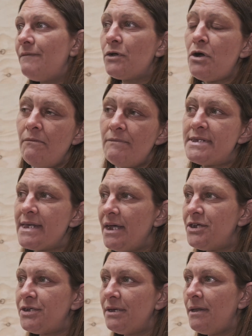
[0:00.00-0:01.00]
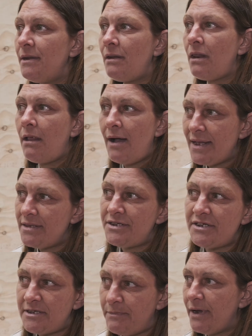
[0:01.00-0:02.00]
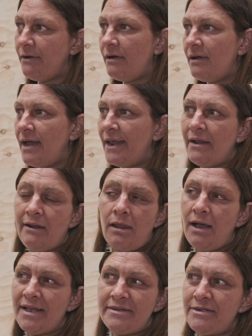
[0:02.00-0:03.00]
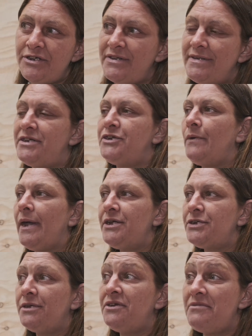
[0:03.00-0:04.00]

the conversation lightens your spirit and it lightens your situation.